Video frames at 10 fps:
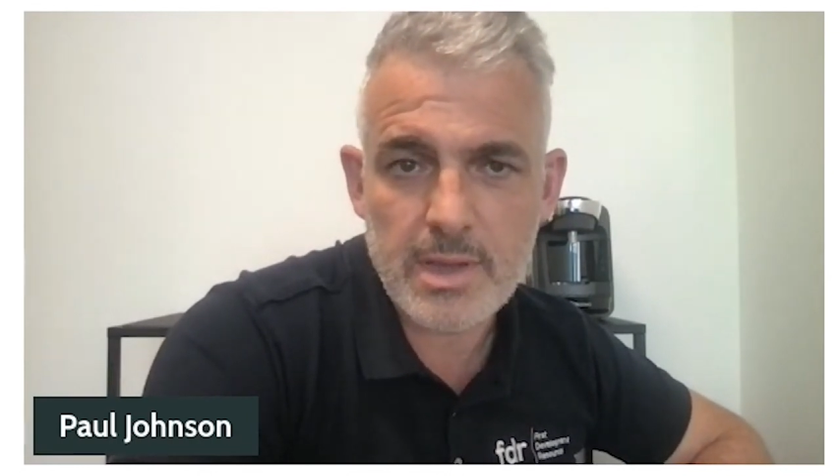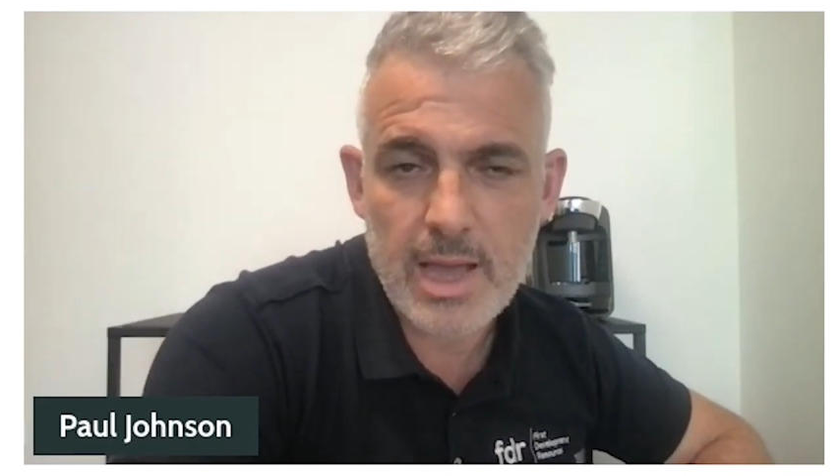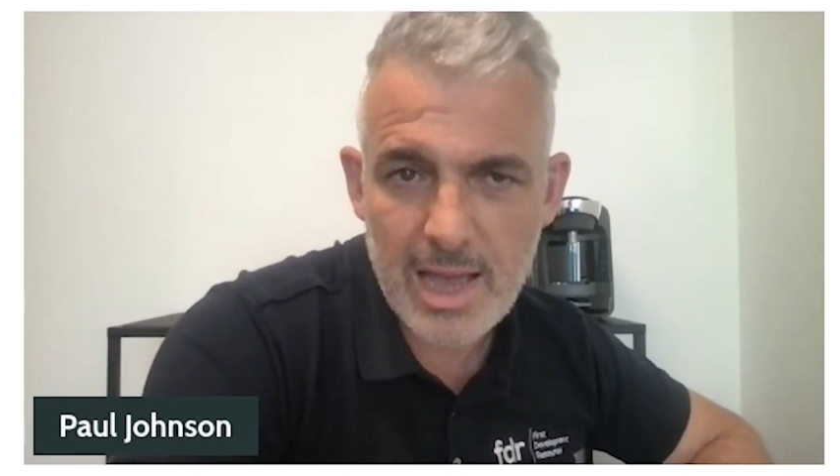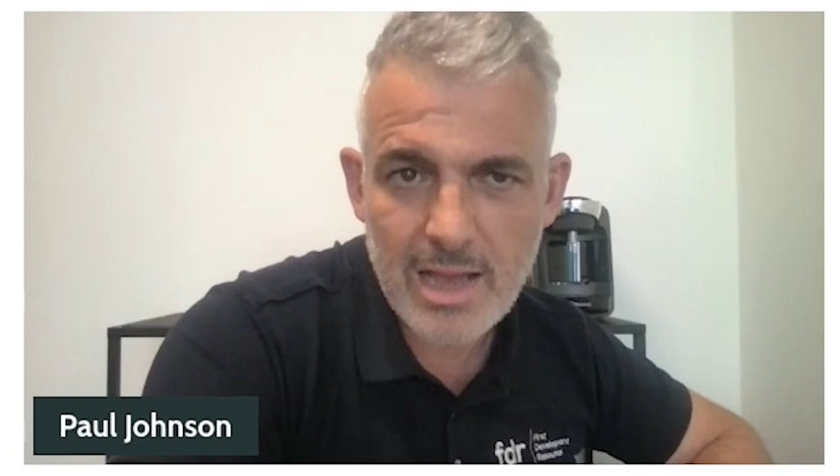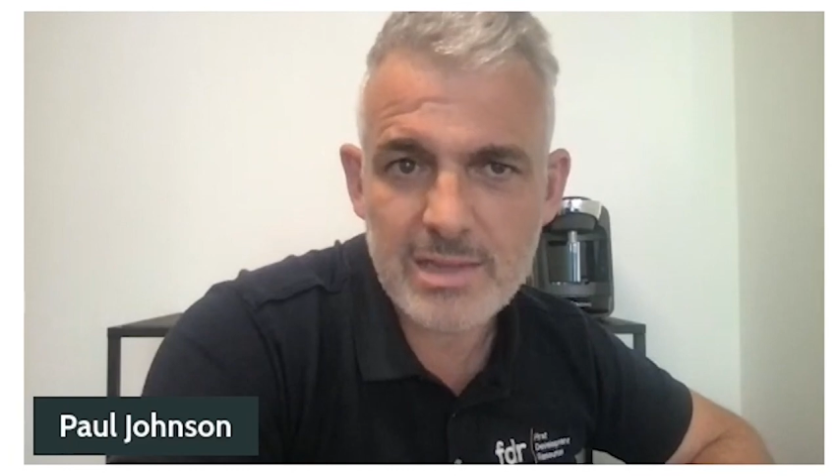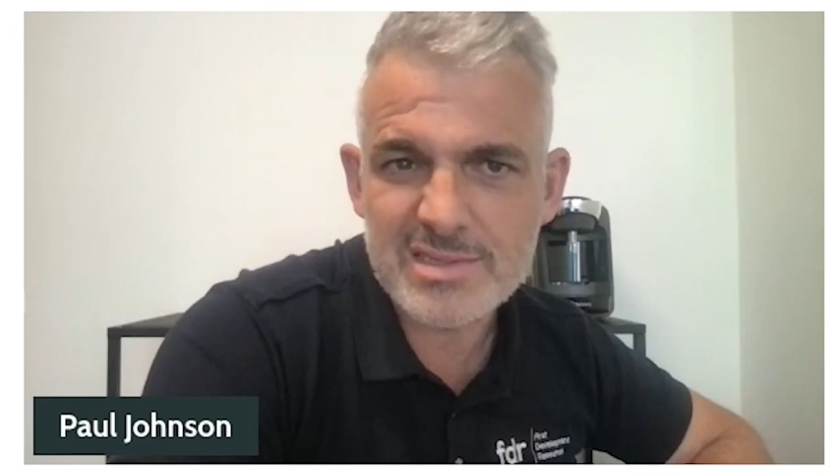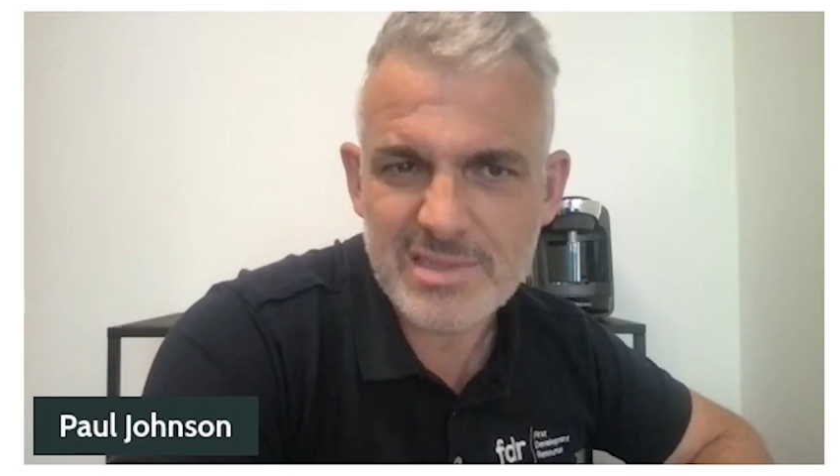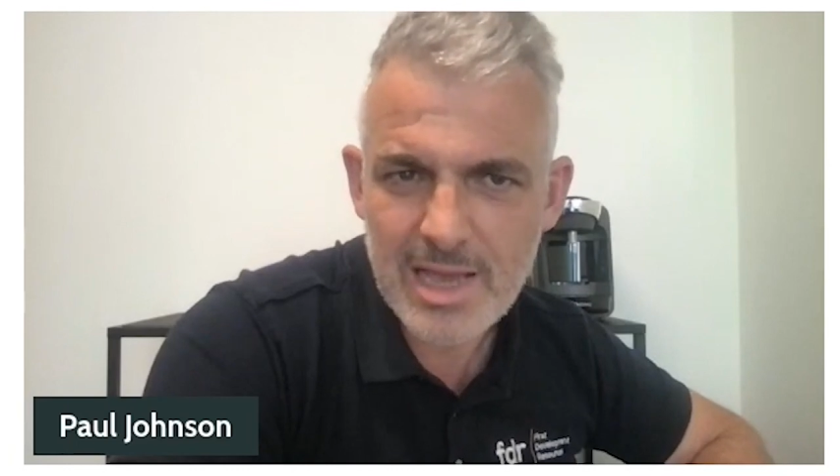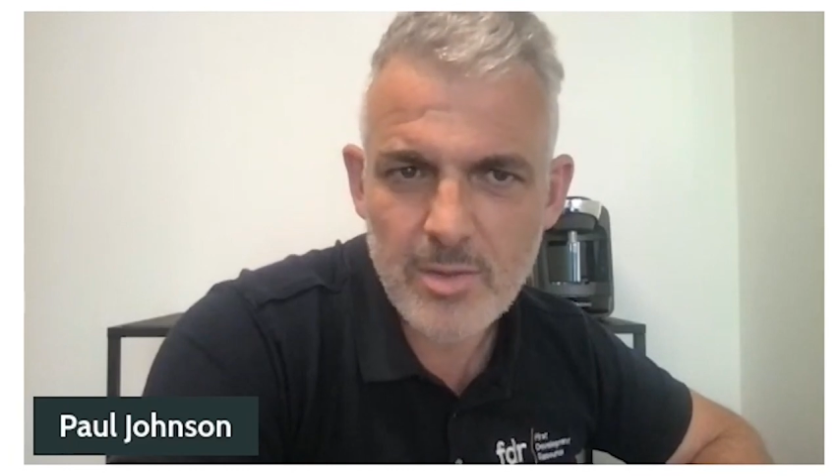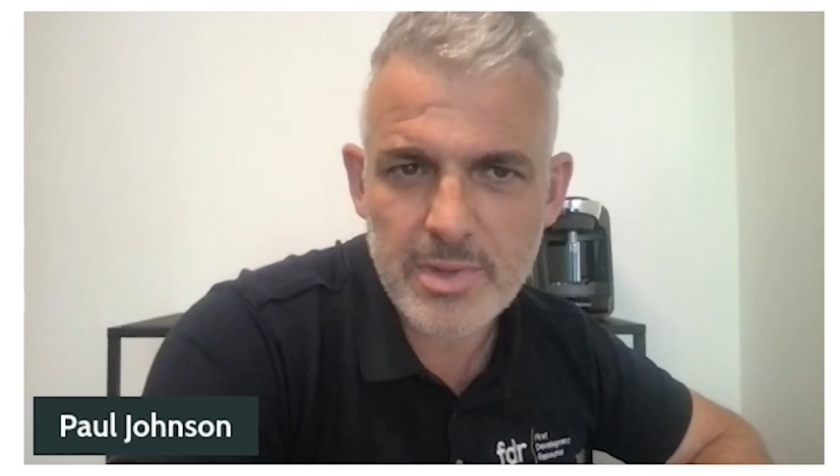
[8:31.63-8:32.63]
hard
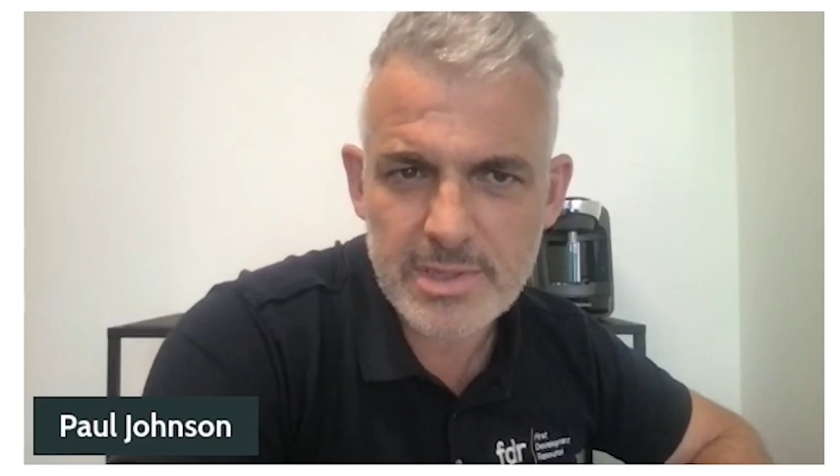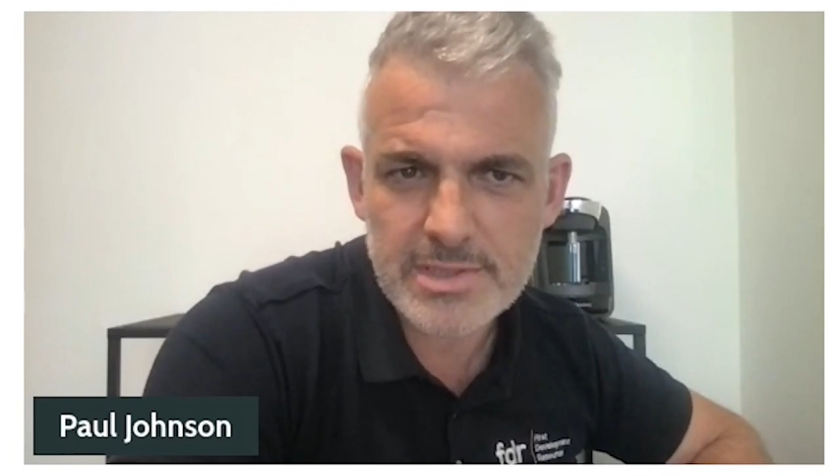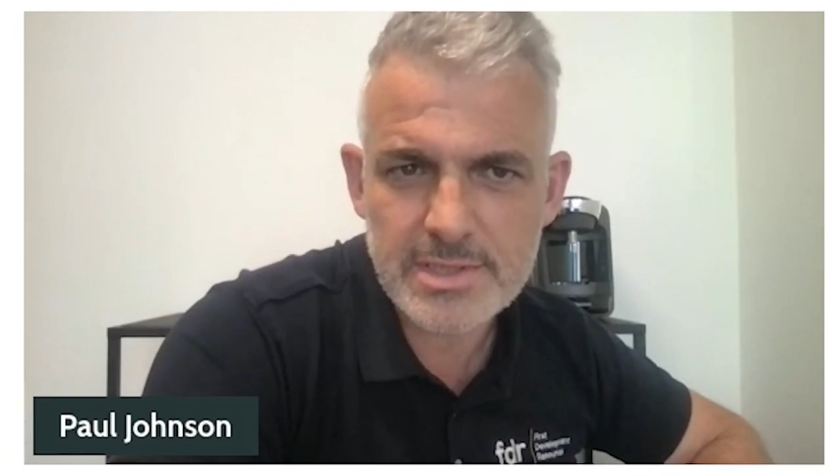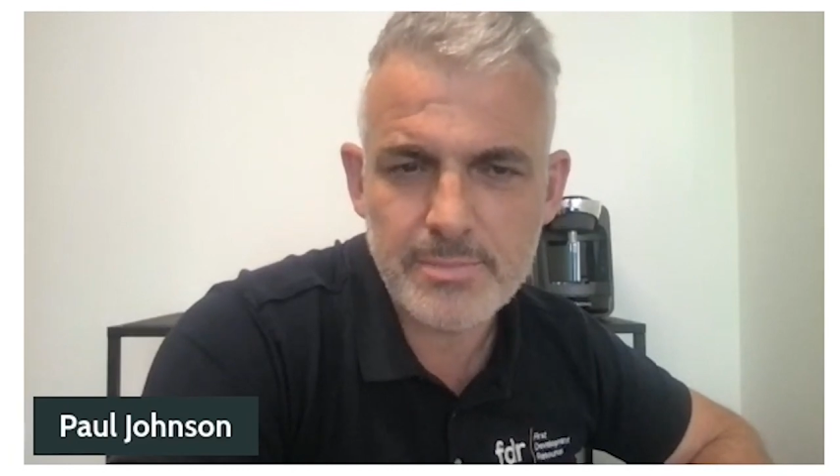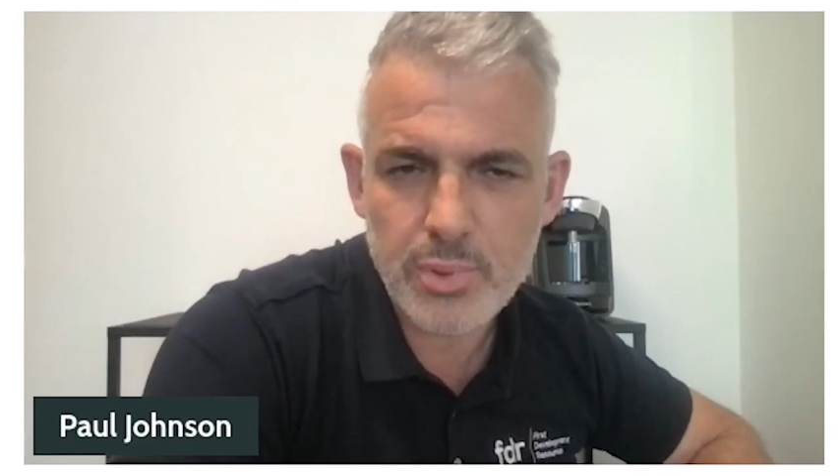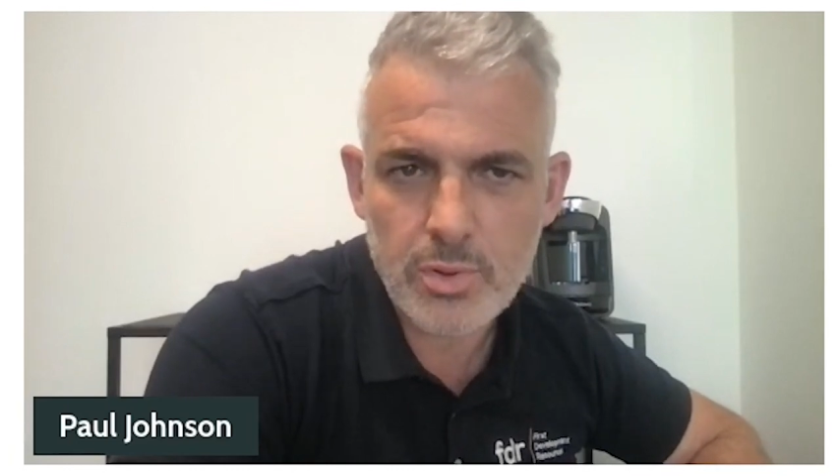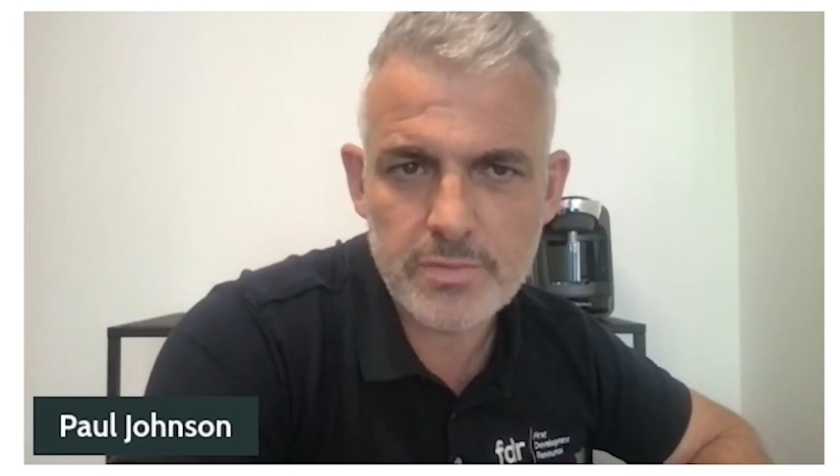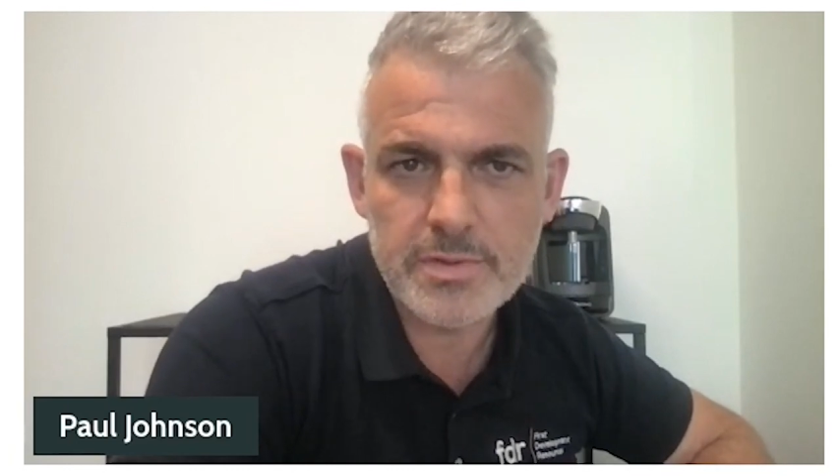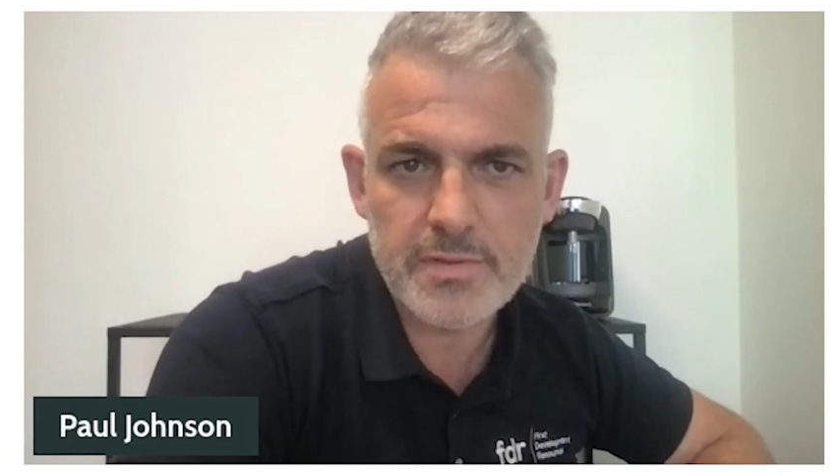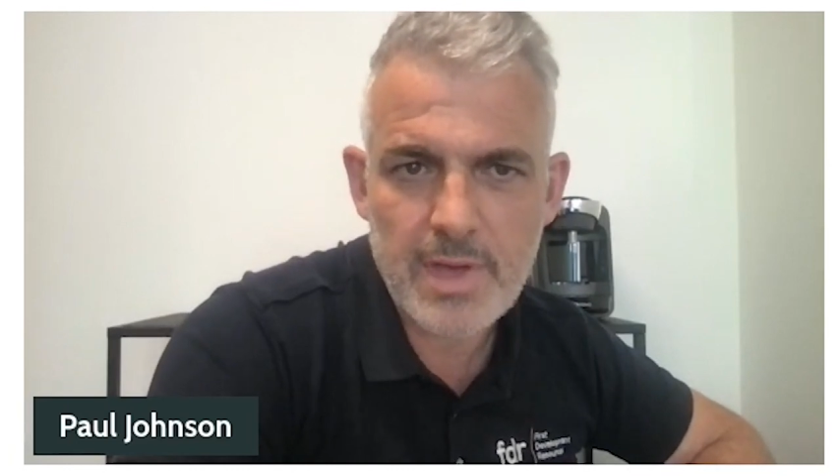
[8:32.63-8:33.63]
now, because it's important